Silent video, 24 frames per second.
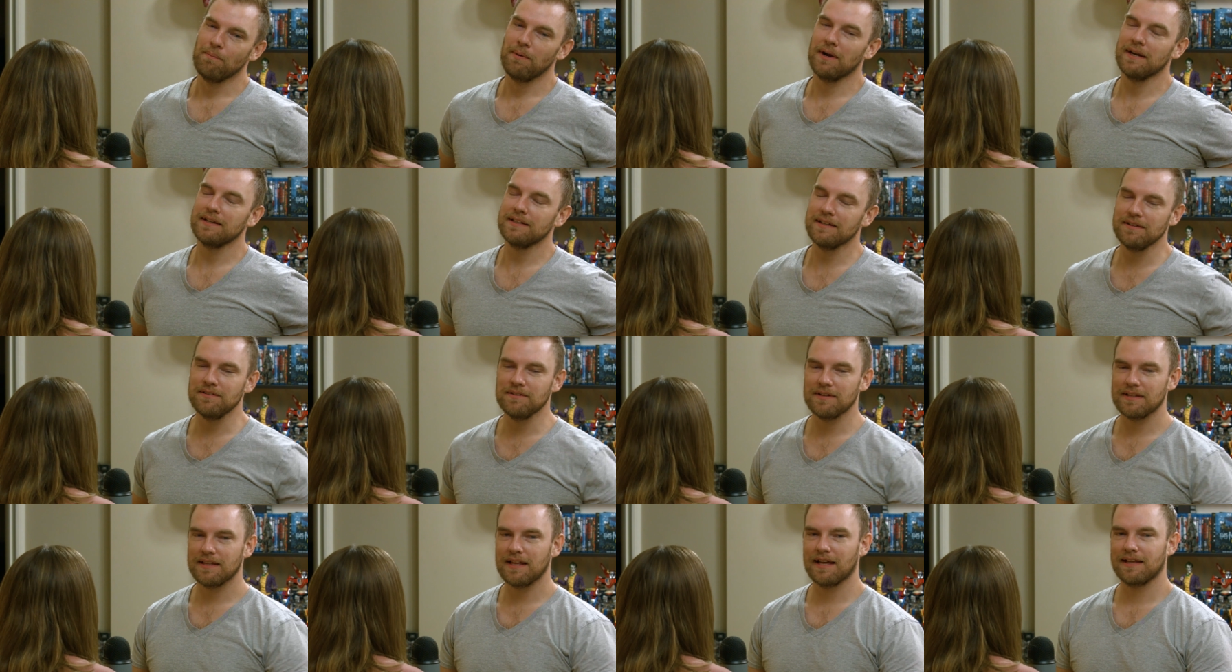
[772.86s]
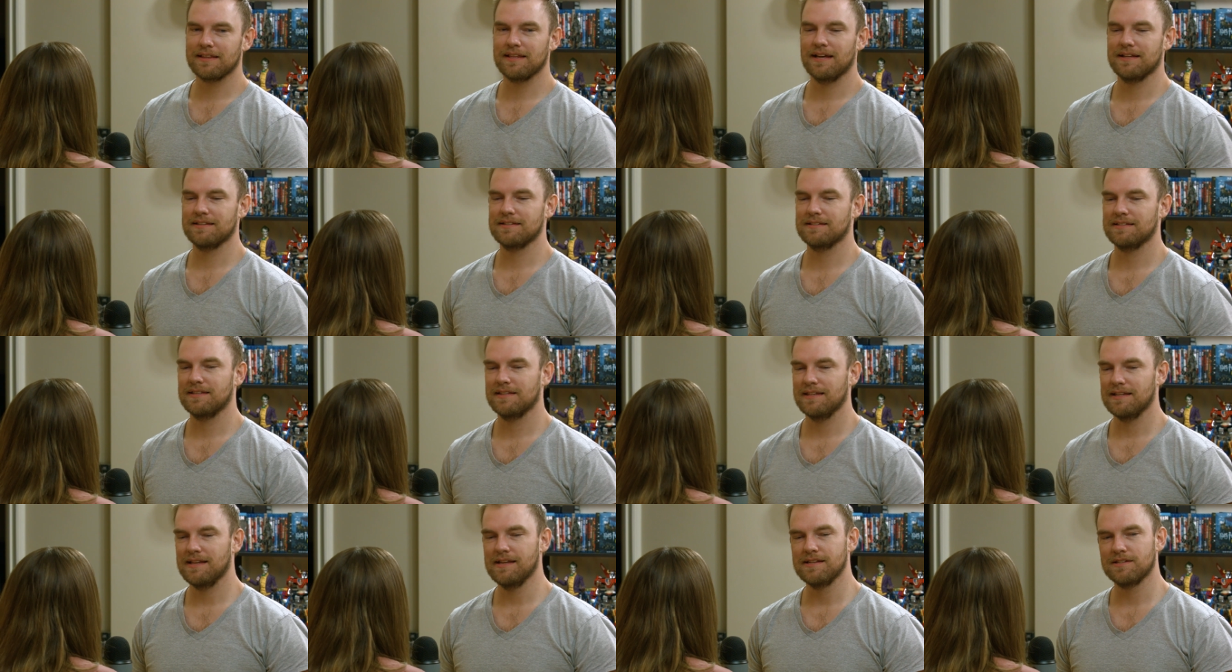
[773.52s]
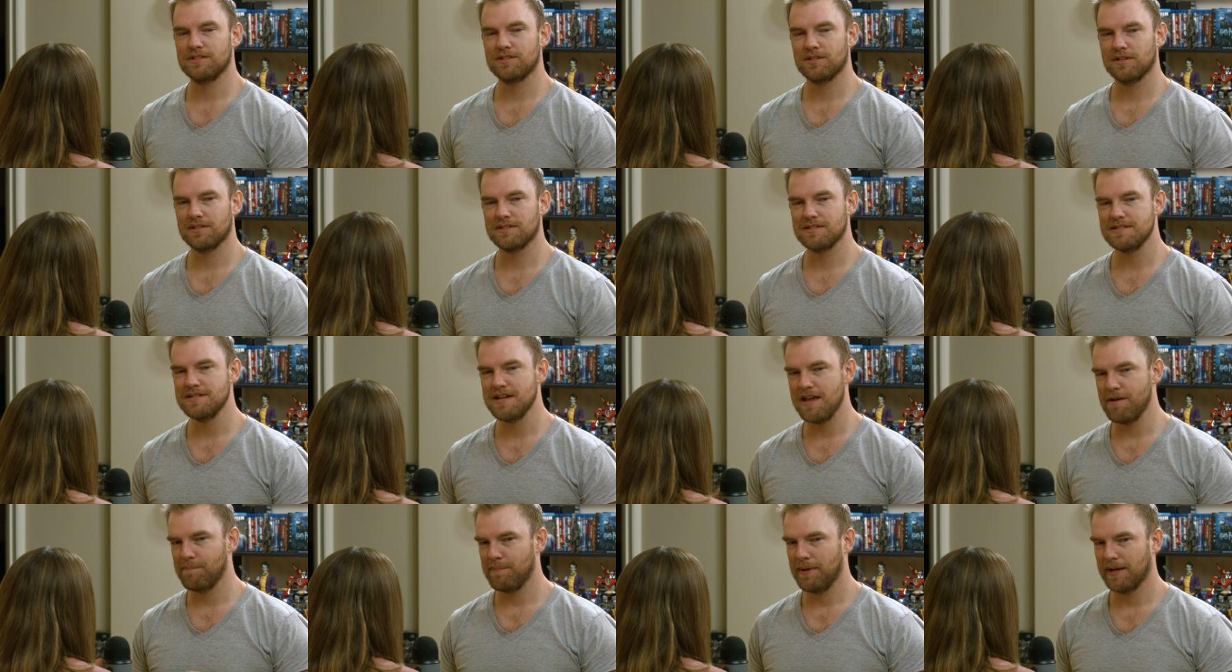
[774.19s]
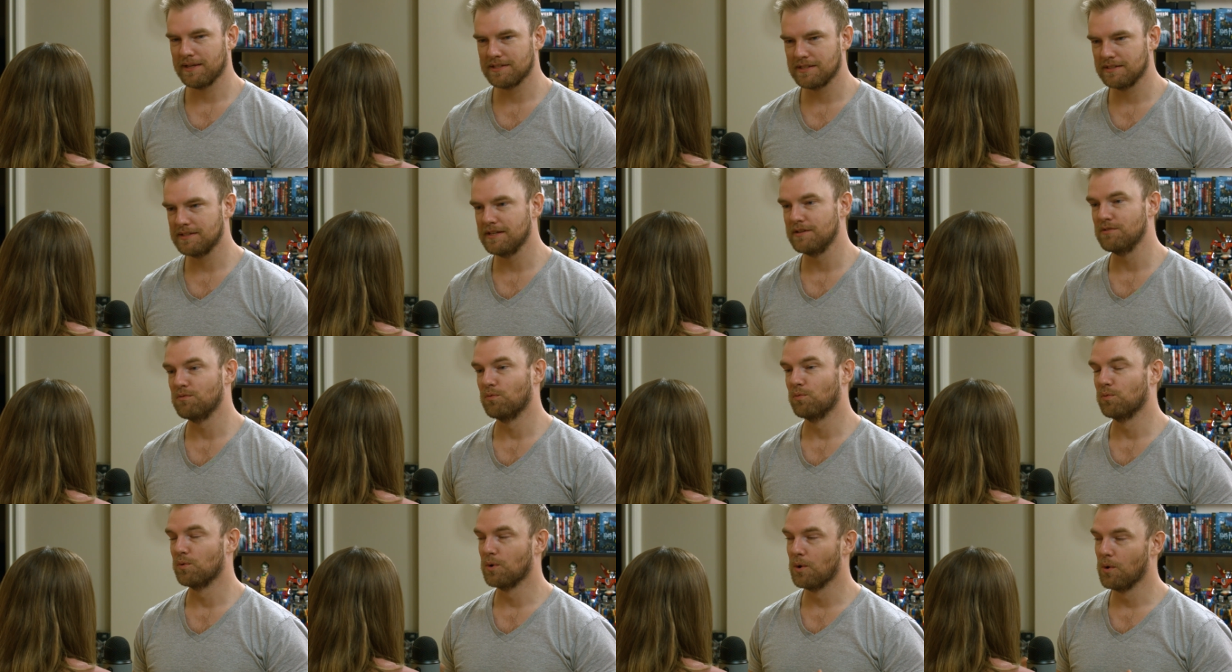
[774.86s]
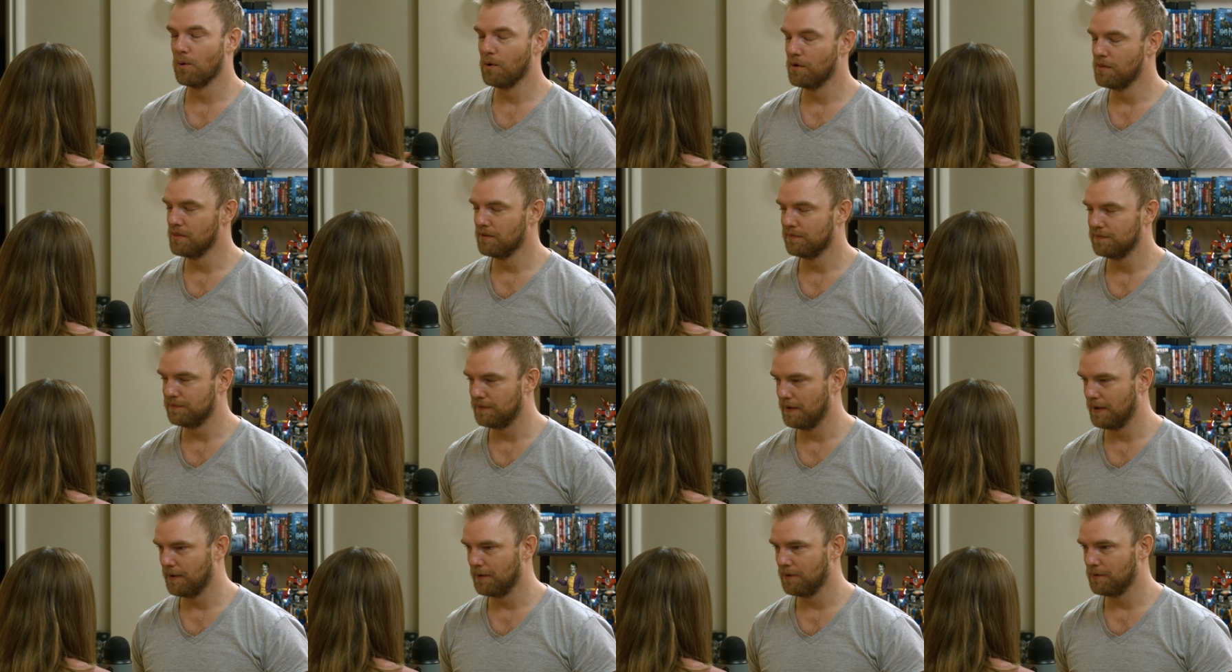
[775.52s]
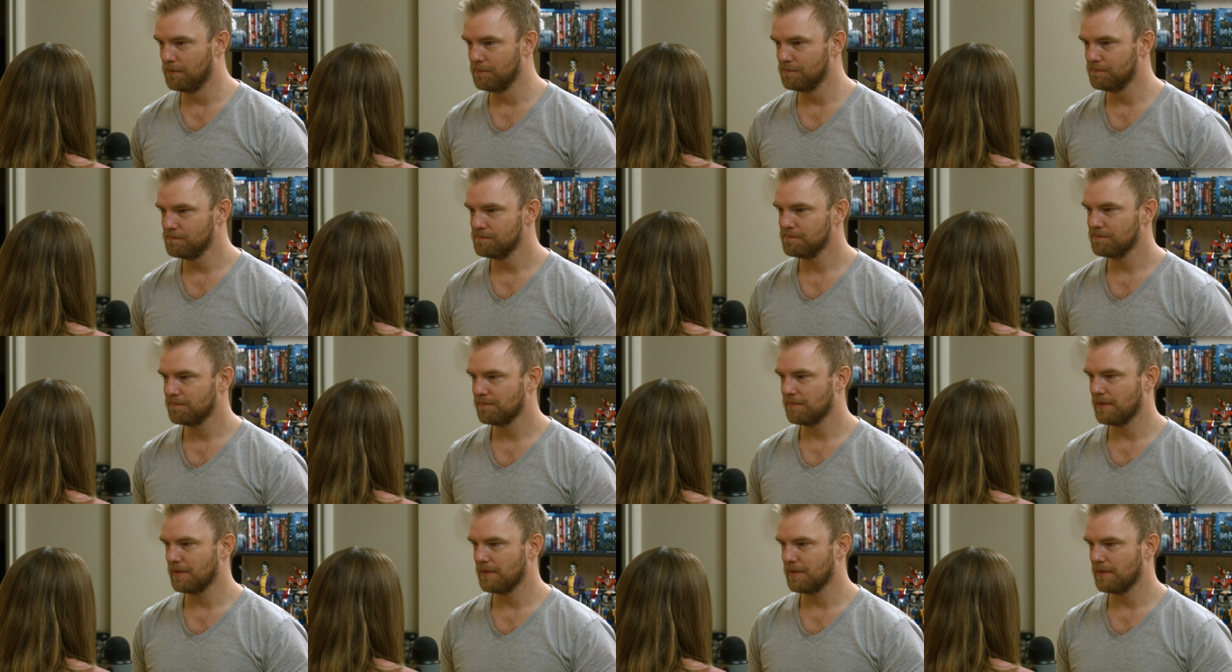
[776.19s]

But it didn't it's just nitpicks. It didn't ruin the film.